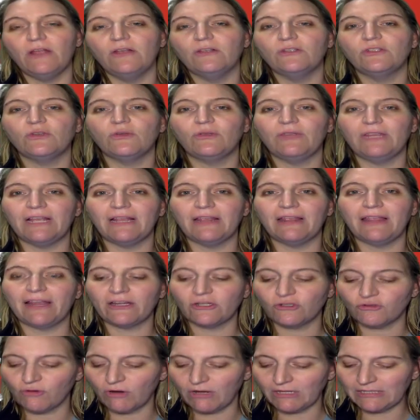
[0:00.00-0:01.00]
So the
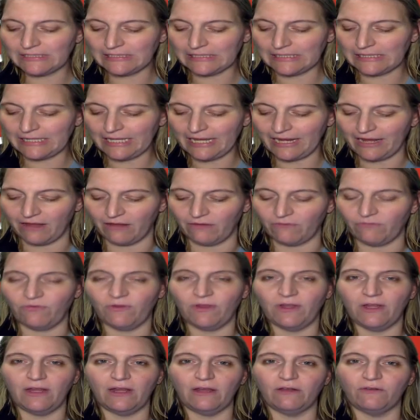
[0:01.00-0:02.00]
electrons live
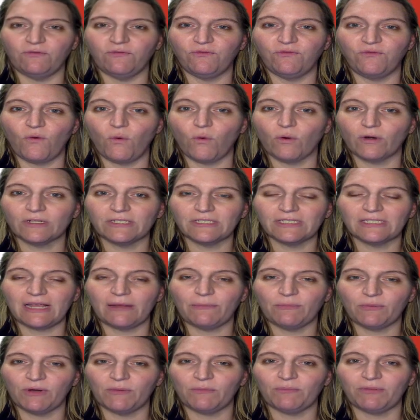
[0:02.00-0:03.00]
in 4
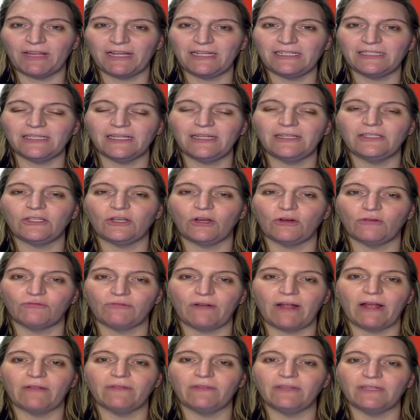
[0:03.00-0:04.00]
separate places
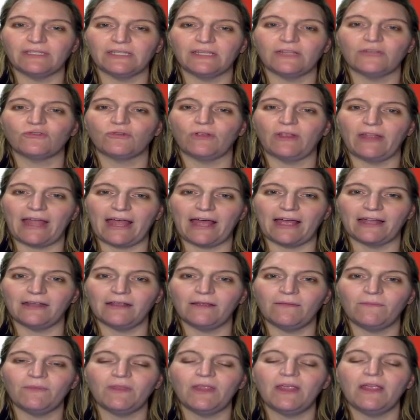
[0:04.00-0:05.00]
around the central
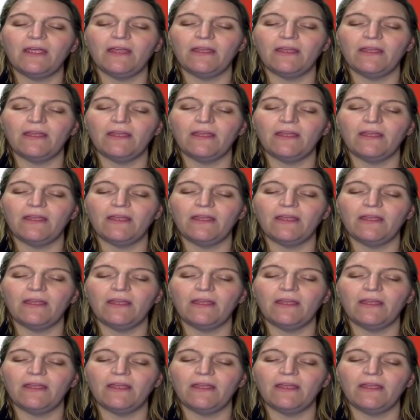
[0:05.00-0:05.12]
atom.